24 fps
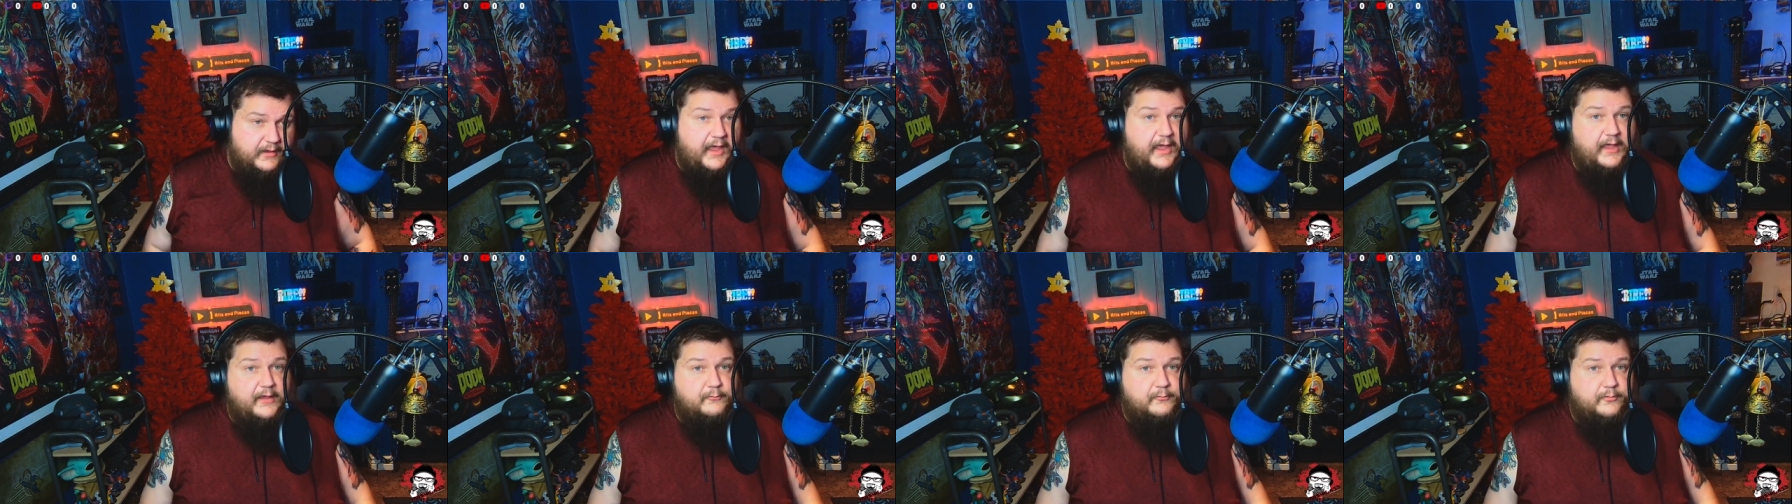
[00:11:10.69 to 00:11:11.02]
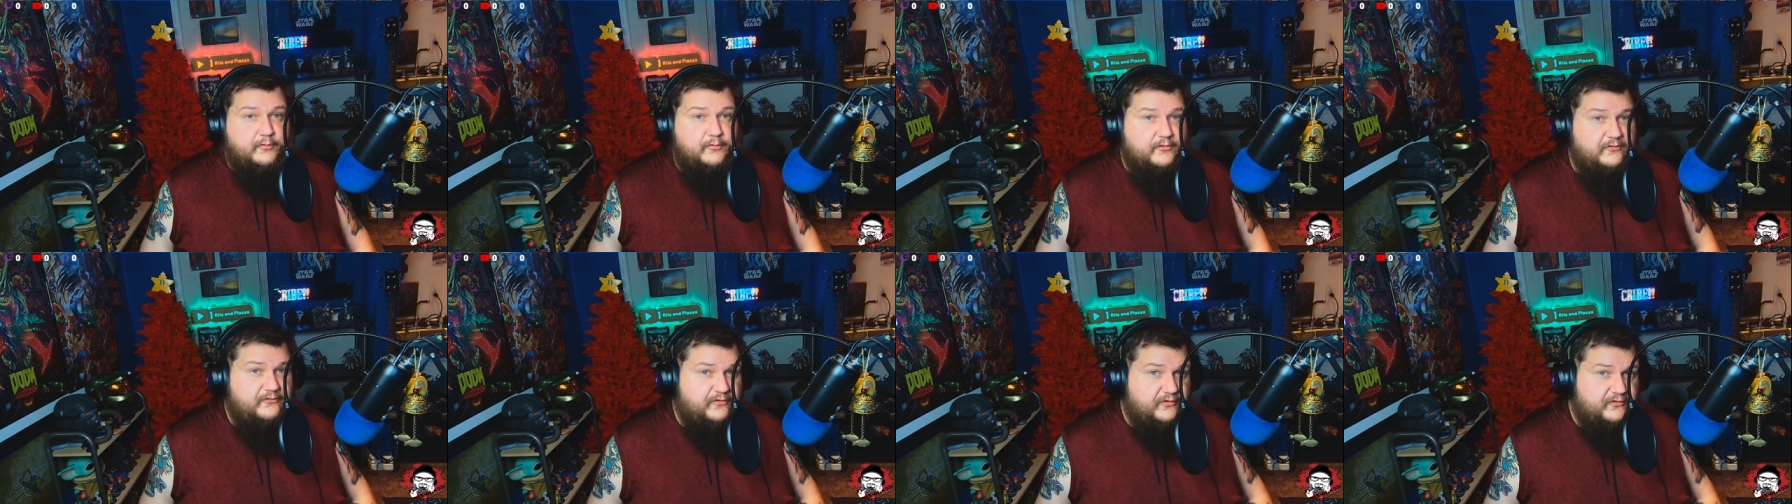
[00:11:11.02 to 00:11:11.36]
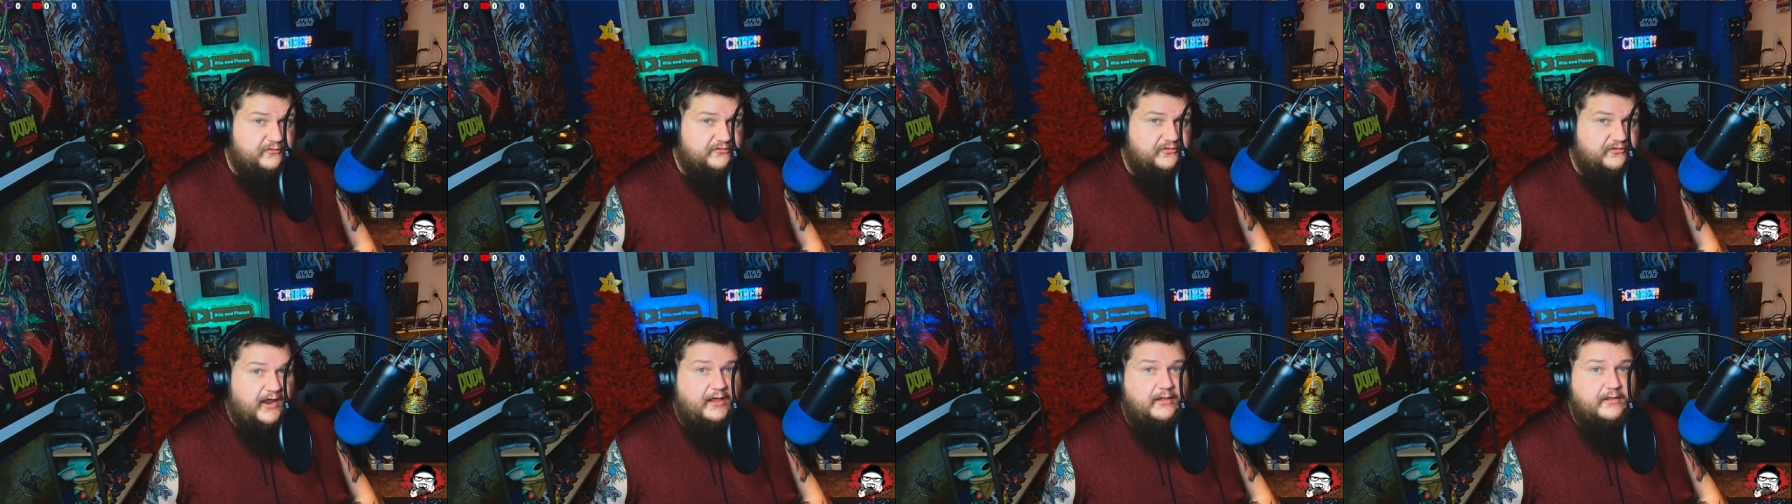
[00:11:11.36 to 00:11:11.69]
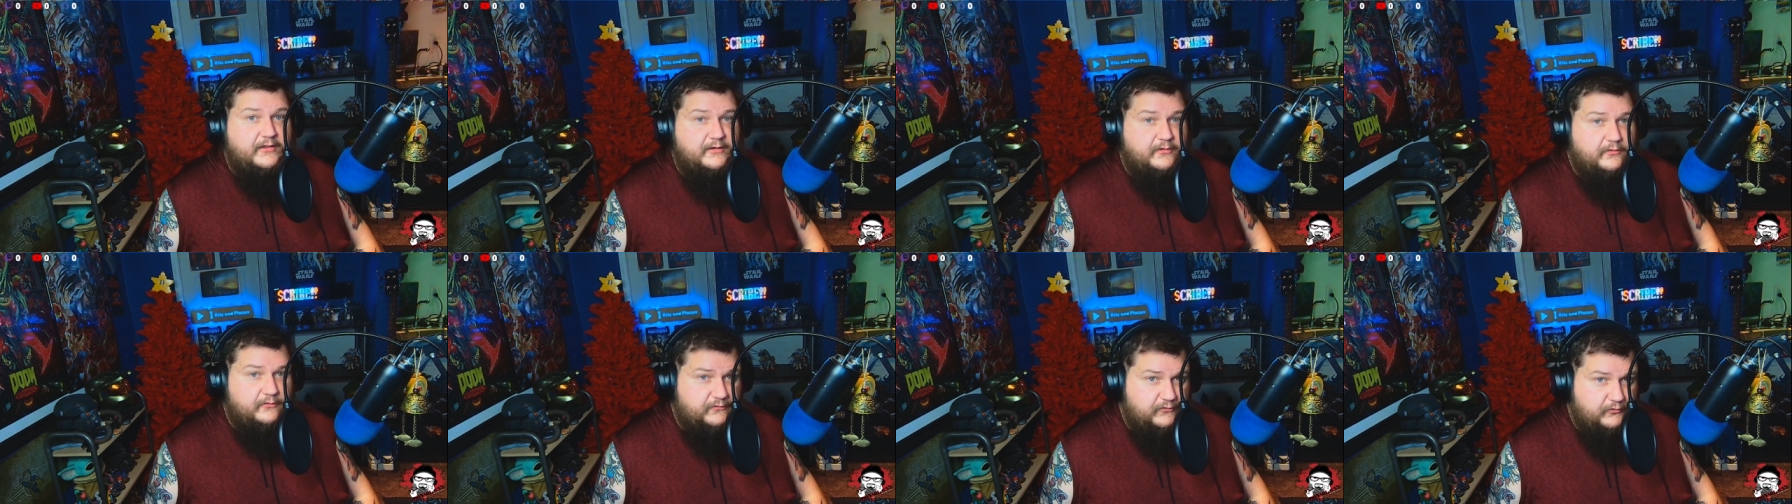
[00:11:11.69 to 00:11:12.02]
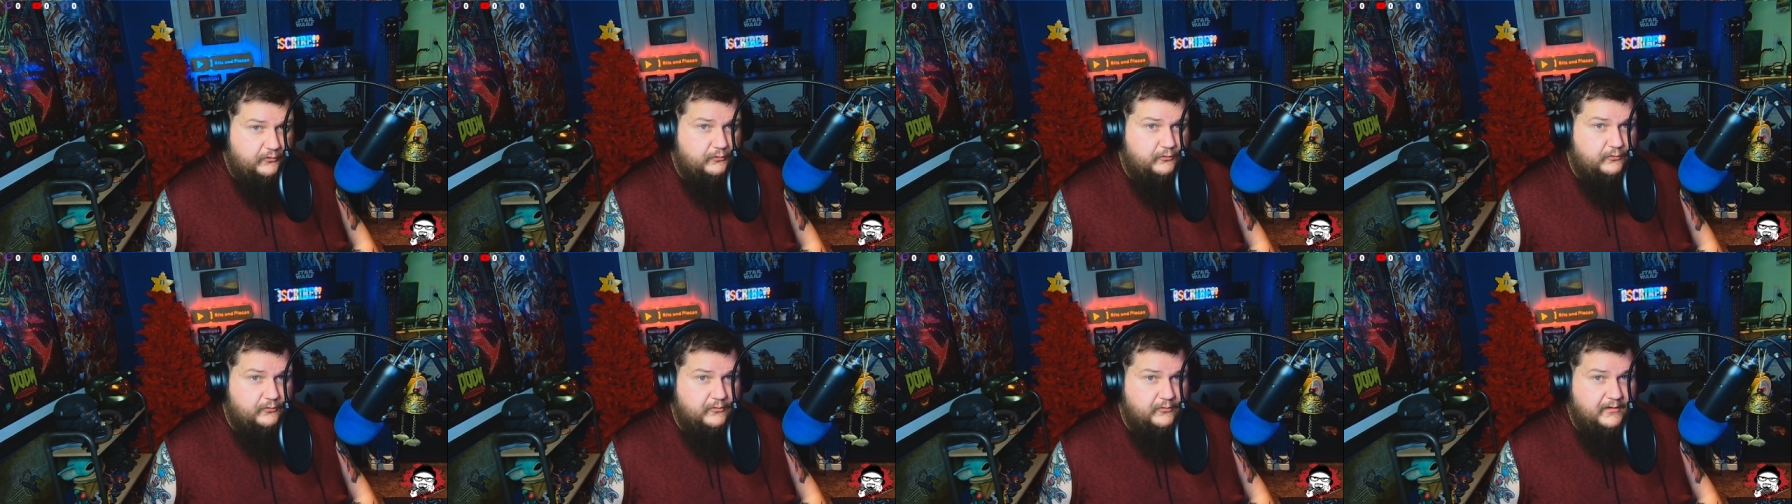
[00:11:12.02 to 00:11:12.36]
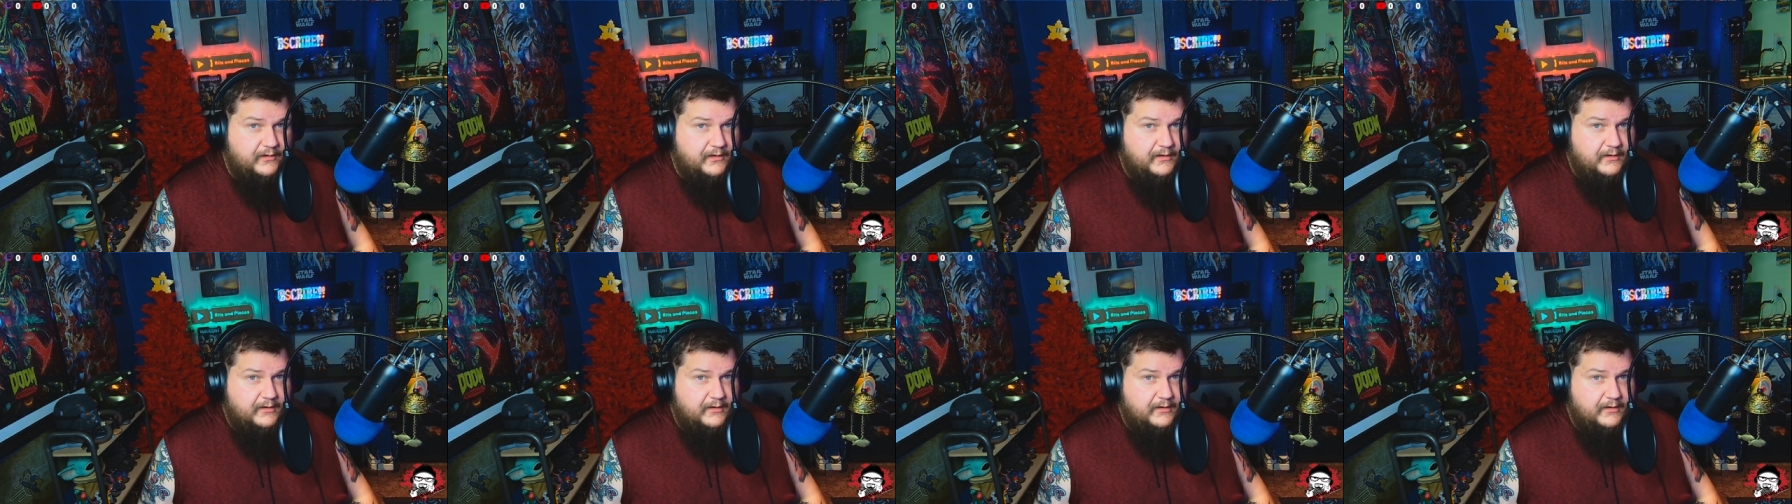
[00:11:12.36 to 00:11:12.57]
hey, we're going to turn Silent Hill 2